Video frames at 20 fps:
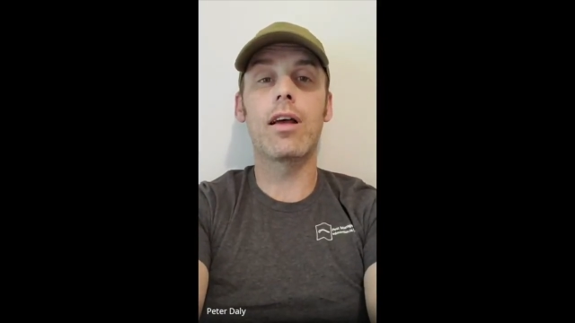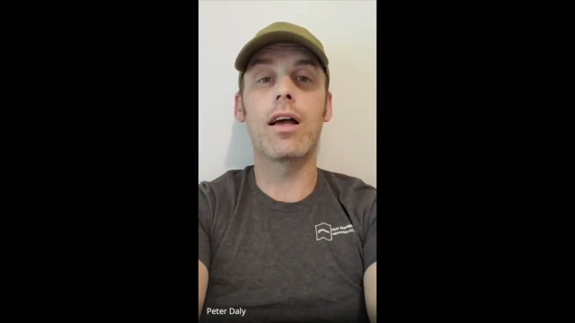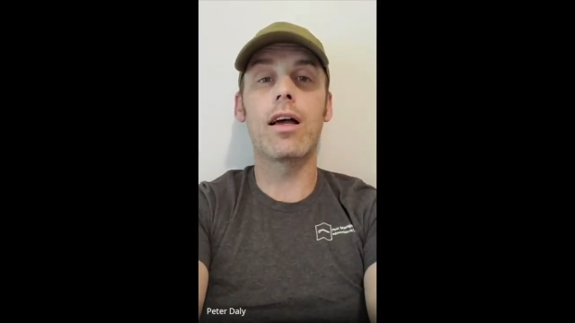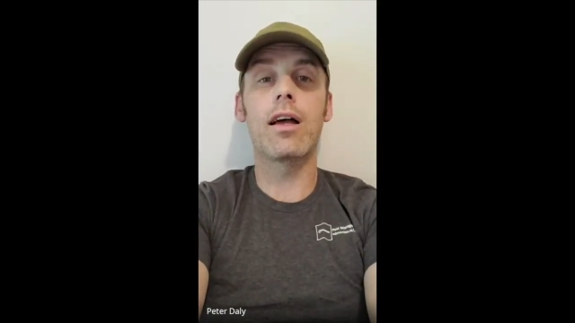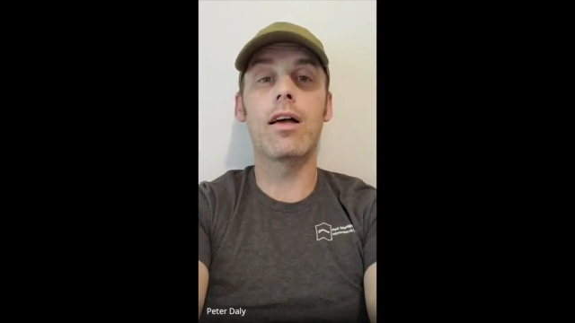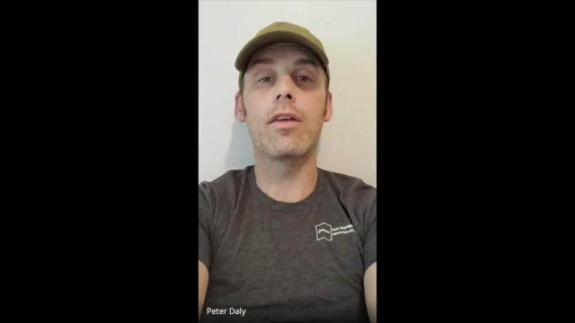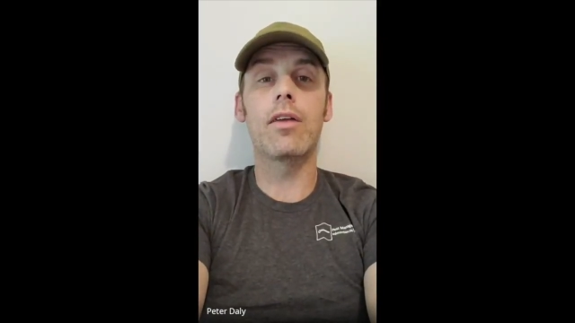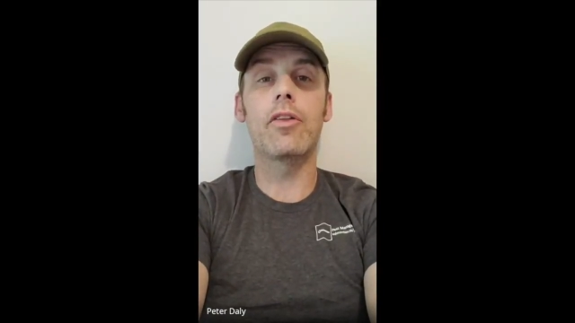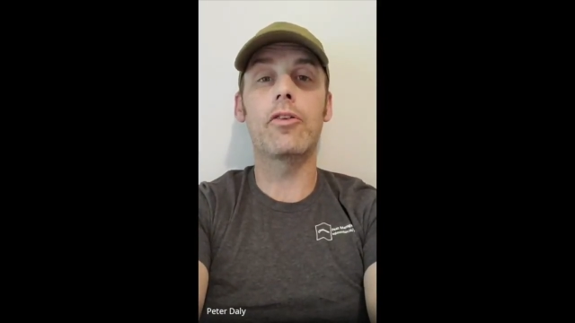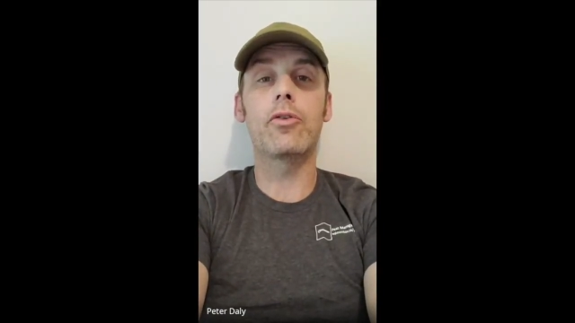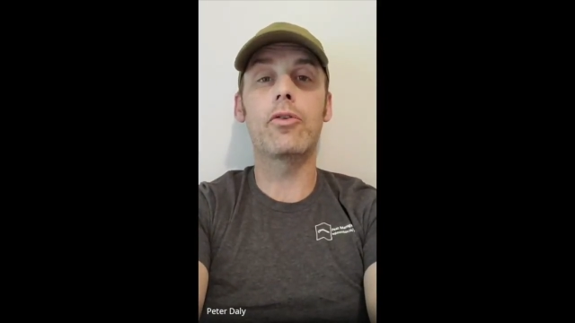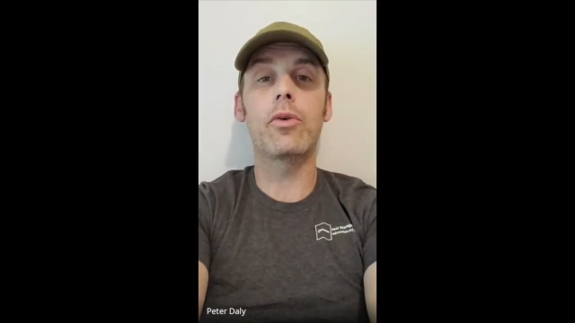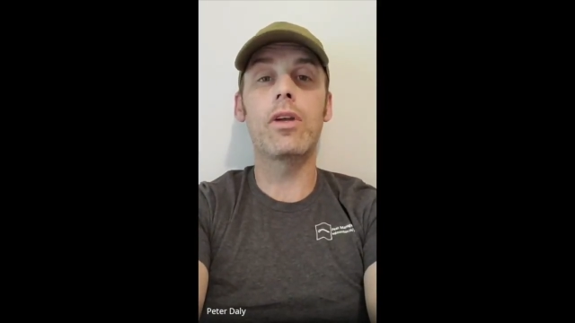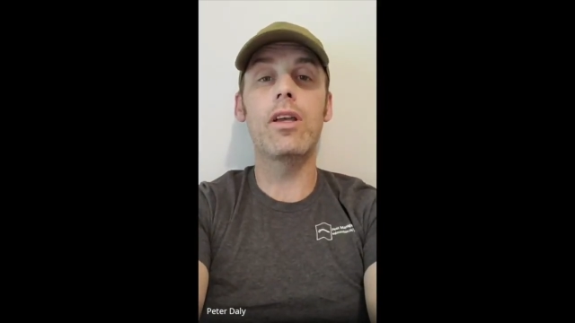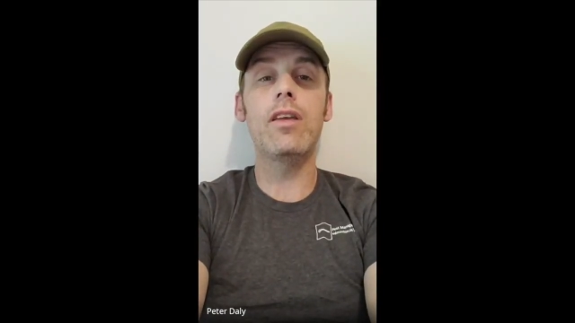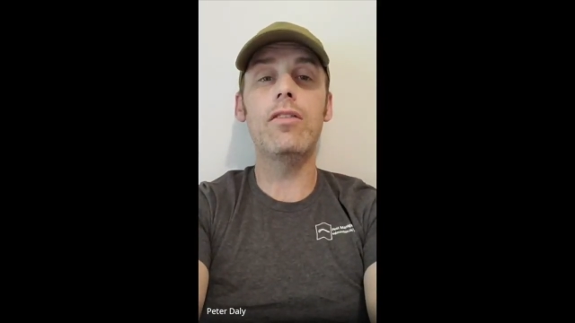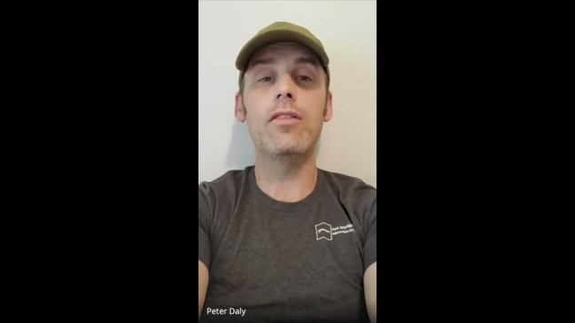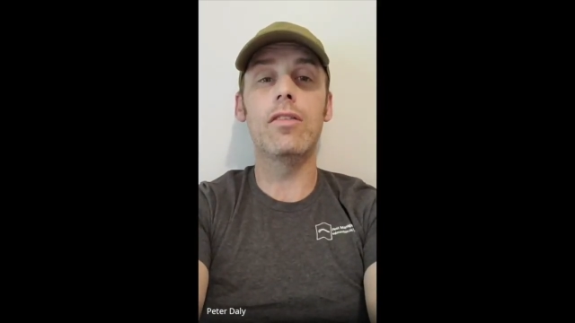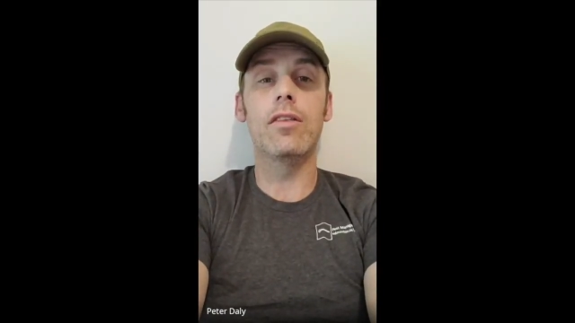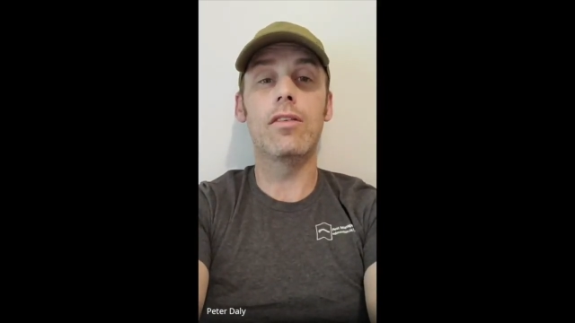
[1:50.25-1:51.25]
uh, the
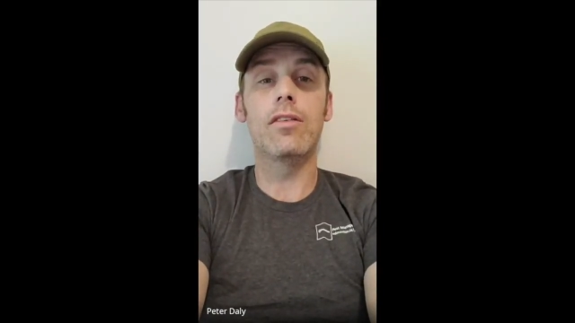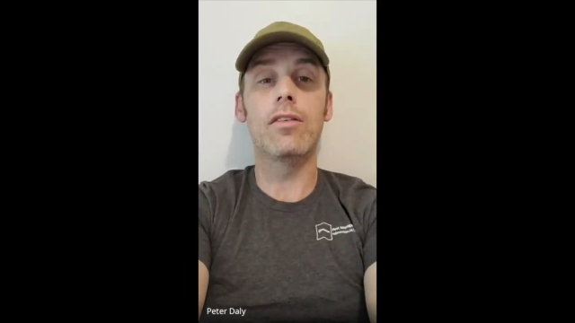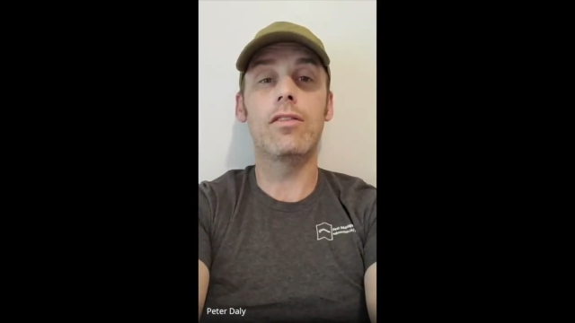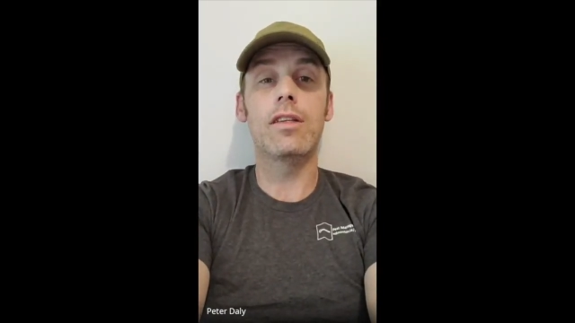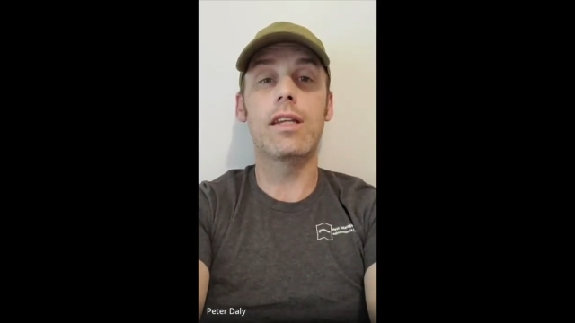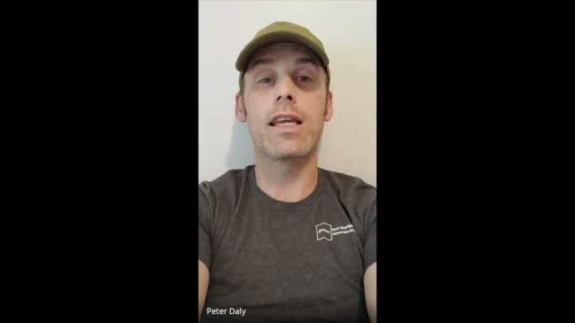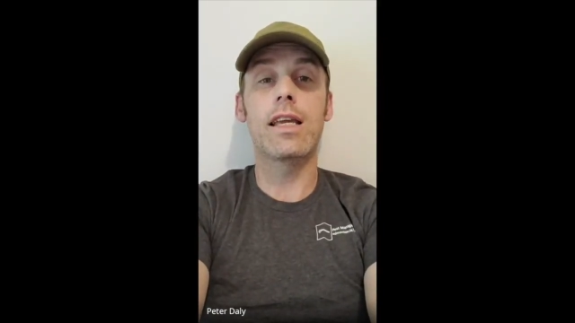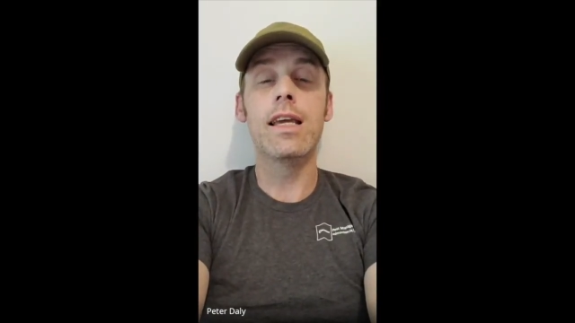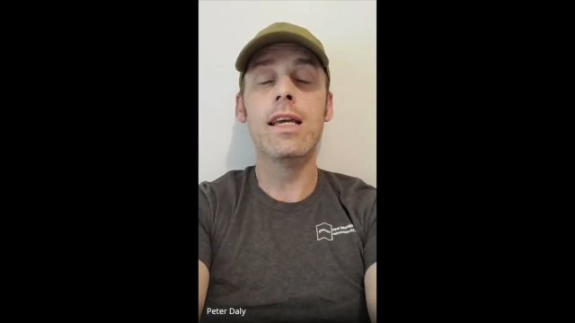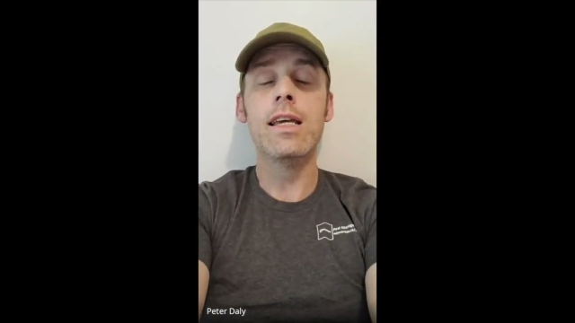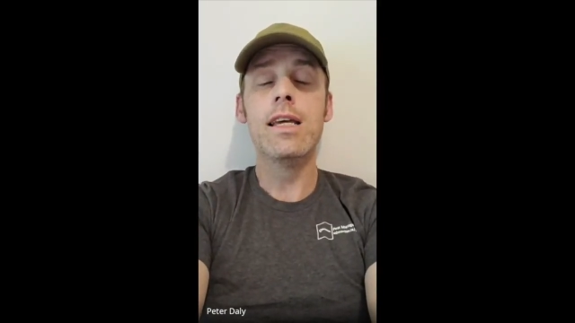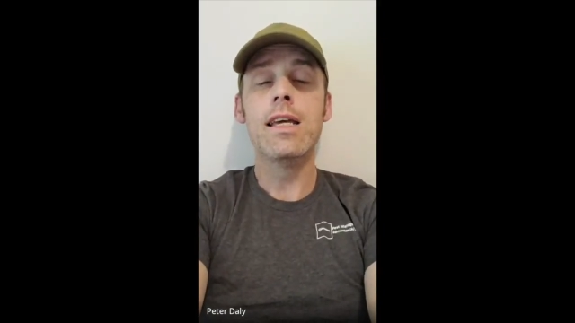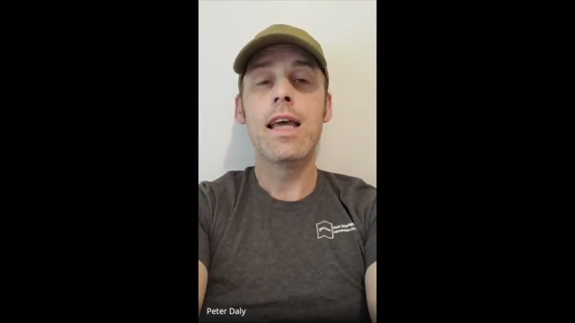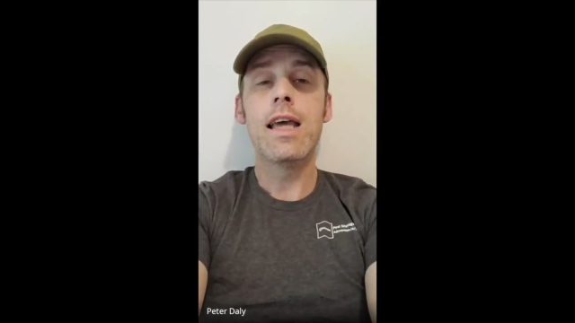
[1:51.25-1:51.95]
trees in the city